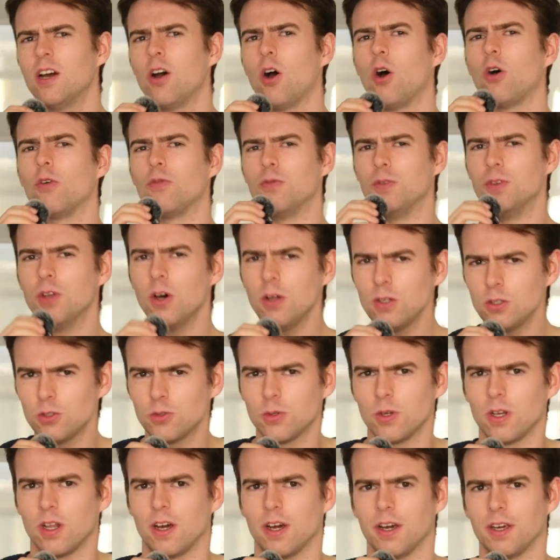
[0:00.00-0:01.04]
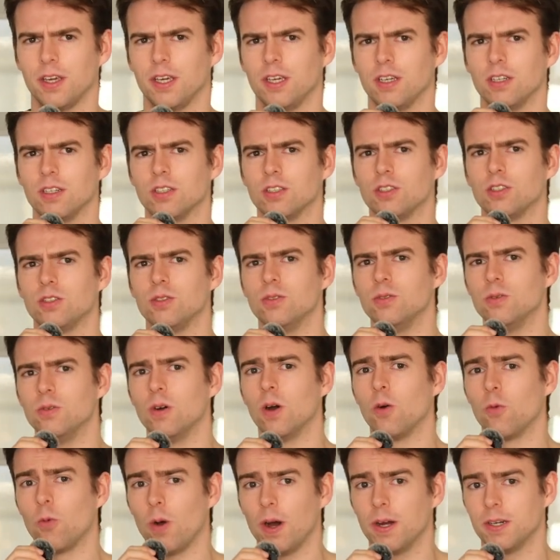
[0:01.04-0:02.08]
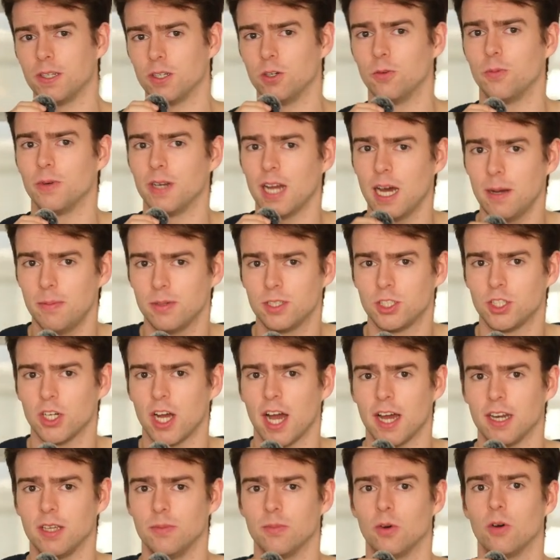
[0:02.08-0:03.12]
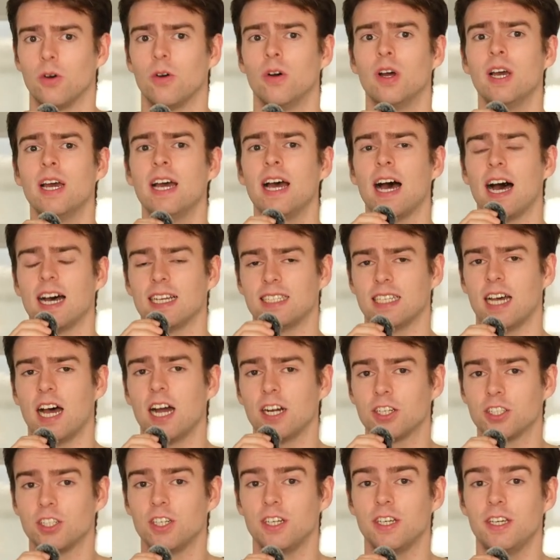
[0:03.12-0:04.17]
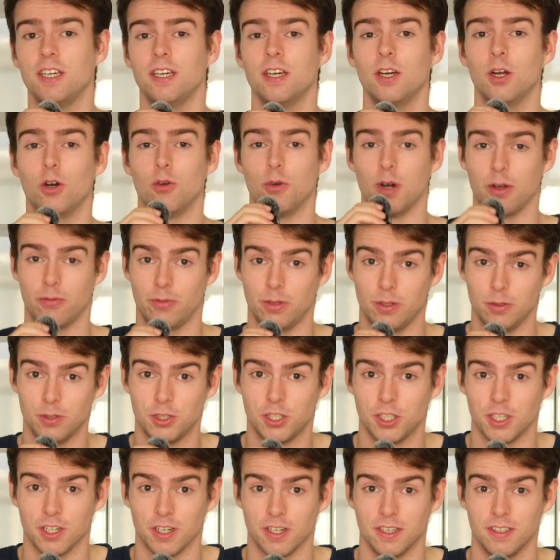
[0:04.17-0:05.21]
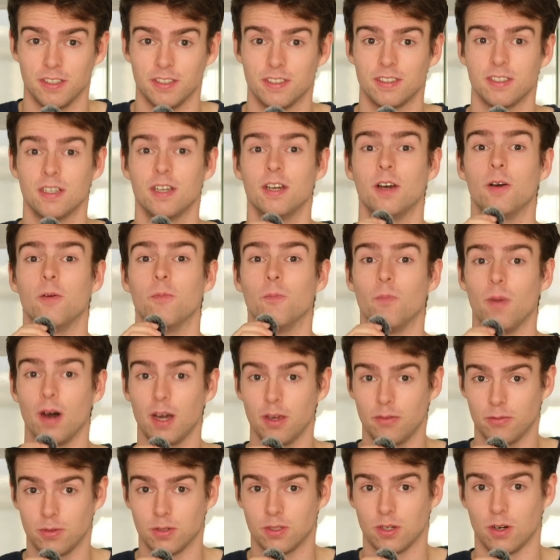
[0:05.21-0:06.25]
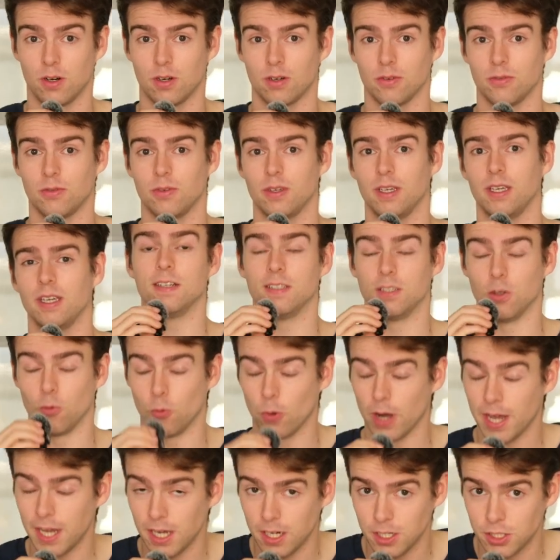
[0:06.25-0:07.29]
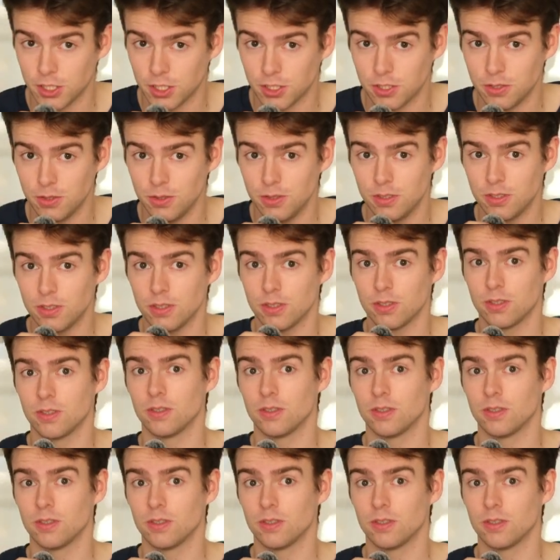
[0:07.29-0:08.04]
of not relying to a wide open aperture anymore has actually revolutionized my photography, the way I shoot,